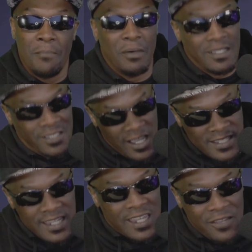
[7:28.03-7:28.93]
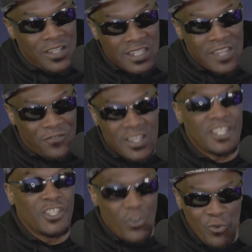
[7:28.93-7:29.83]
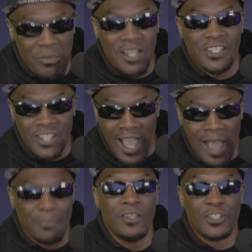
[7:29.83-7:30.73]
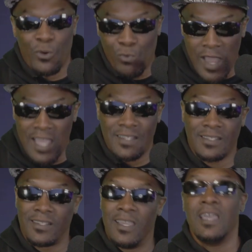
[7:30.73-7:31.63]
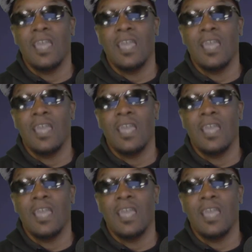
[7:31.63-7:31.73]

but doesn't give the defense too much time to rest.